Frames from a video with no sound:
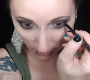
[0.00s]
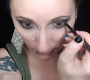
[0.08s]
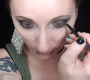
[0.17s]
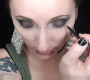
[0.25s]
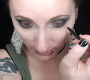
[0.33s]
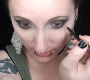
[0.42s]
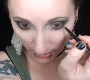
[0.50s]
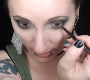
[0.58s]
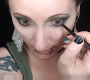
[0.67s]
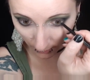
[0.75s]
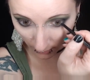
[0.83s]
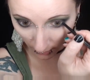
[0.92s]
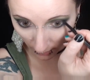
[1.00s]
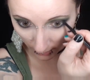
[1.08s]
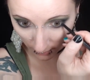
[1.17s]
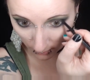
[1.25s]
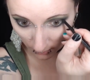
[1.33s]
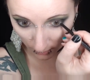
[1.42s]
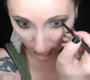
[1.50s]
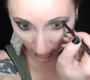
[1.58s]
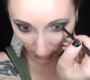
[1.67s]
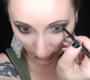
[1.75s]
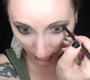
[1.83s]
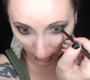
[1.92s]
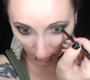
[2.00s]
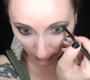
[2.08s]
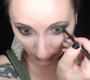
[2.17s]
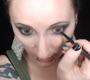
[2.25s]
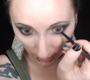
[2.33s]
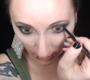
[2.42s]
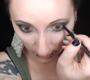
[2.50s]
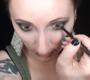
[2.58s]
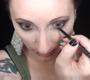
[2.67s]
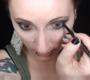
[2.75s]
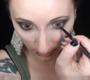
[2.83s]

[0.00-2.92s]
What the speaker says: Whereas I really like to darken up my eyeliner.